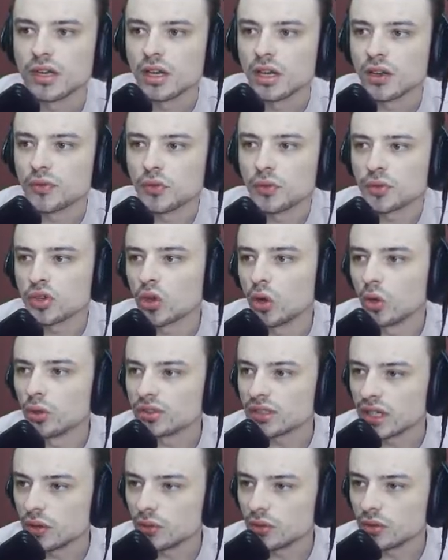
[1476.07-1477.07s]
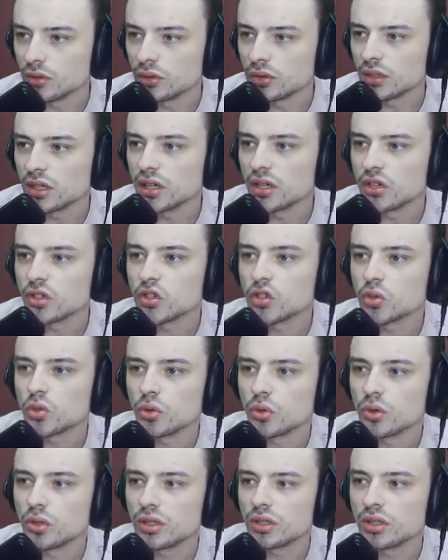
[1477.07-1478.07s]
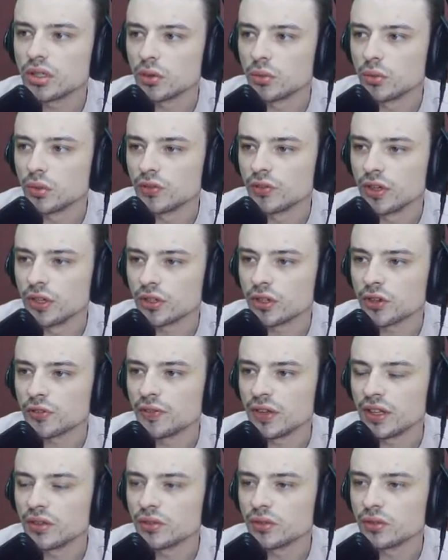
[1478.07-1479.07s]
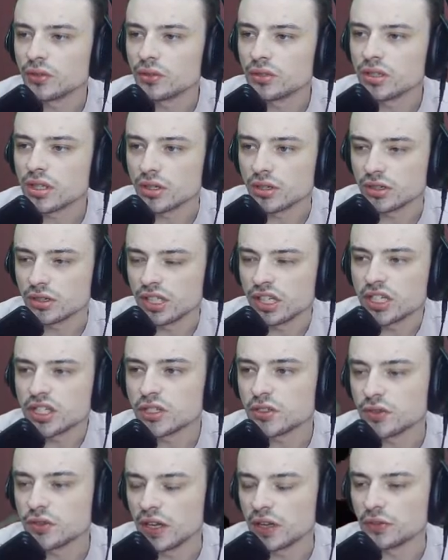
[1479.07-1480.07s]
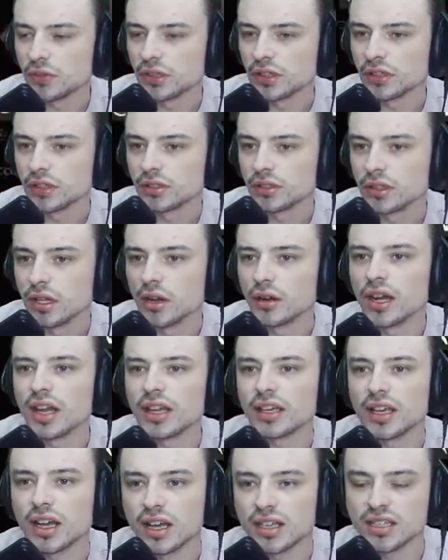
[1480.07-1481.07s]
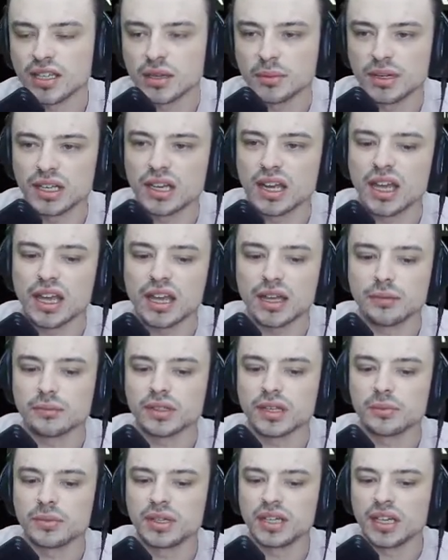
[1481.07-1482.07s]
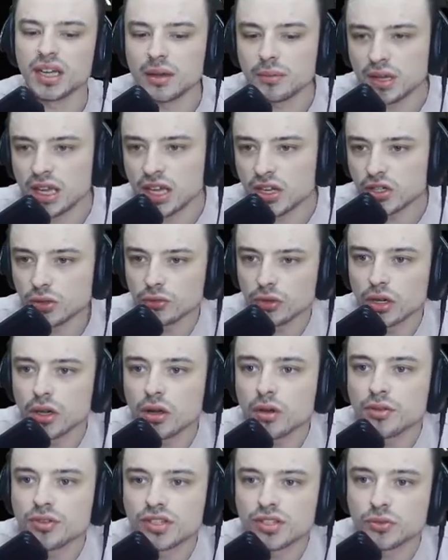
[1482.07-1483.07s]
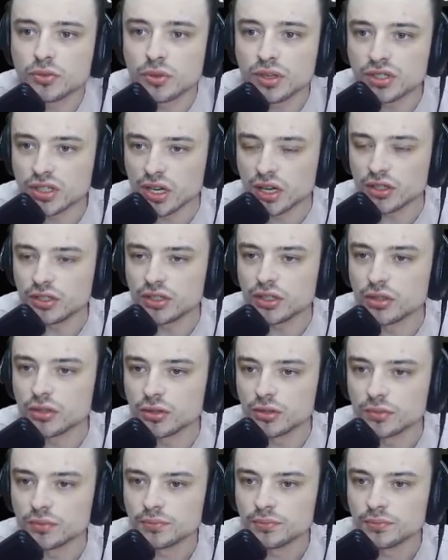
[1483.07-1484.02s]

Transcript: You're a cult. I will uh, join. I will follow your faithfuls, your teachings faithfully. All right, guys, give me a name. Give me a name. Angel Rose. This one's on you.